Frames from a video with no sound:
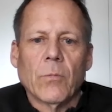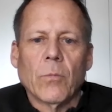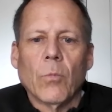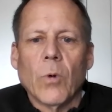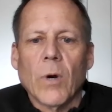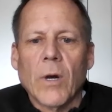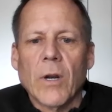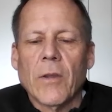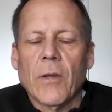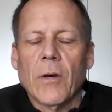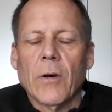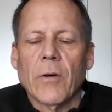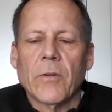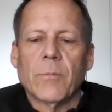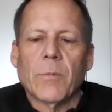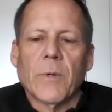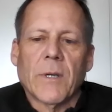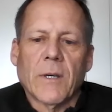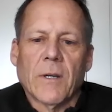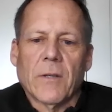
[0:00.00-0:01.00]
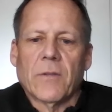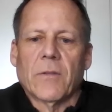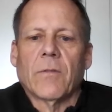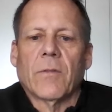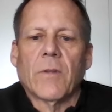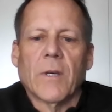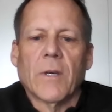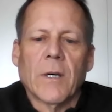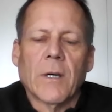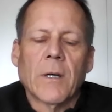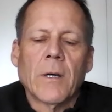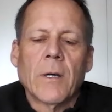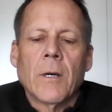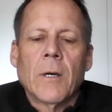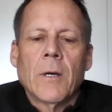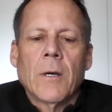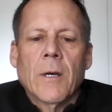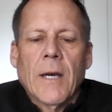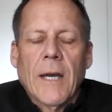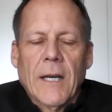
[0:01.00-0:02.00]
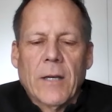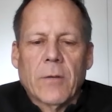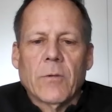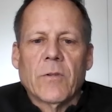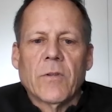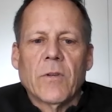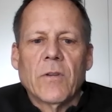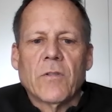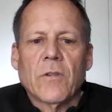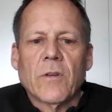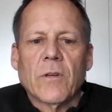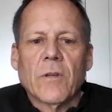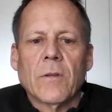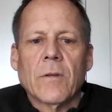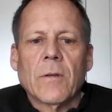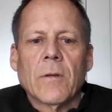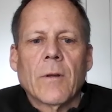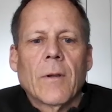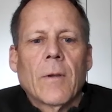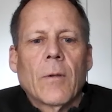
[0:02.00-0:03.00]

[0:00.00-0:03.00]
One of those, because of the acquisition,